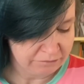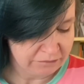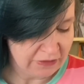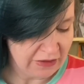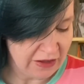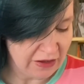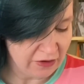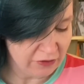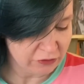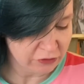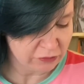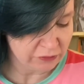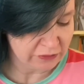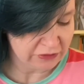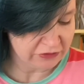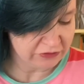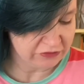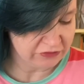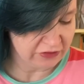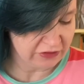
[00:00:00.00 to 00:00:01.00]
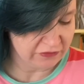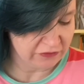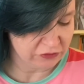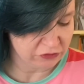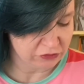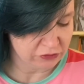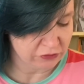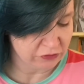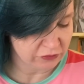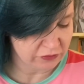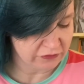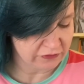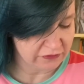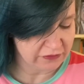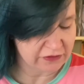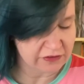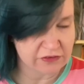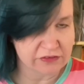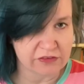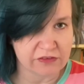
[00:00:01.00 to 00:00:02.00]
How do I say the truth
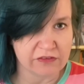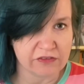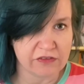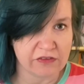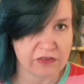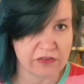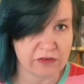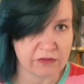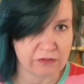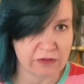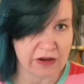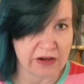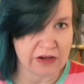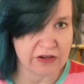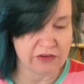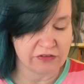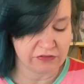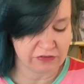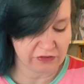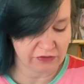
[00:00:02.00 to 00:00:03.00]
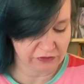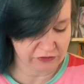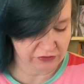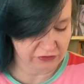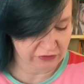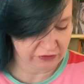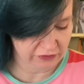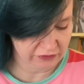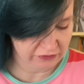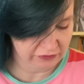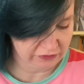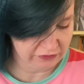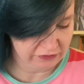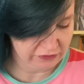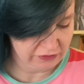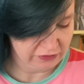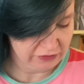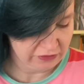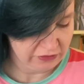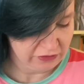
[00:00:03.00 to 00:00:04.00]
isn't the right filter?
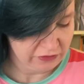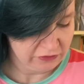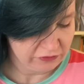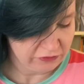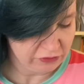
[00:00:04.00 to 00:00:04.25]
The